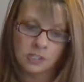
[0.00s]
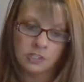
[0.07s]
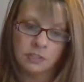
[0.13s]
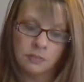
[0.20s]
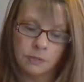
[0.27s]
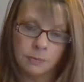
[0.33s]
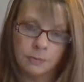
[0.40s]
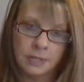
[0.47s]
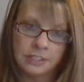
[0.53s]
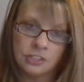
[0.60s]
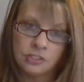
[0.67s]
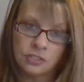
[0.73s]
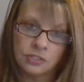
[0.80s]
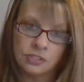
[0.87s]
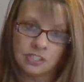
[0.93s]
you to remind
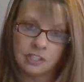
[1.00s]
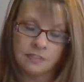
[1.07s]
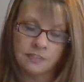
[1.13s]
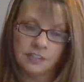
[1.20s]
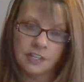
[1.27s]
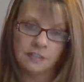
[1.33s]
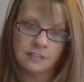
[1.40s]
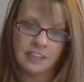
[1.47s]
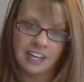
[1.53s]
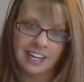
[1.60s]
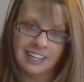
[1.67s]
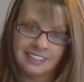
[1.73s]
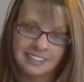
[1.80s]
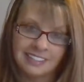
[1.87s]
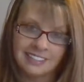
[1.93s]
yourself of
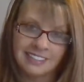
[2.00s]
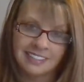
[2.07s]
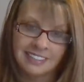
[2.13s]
that.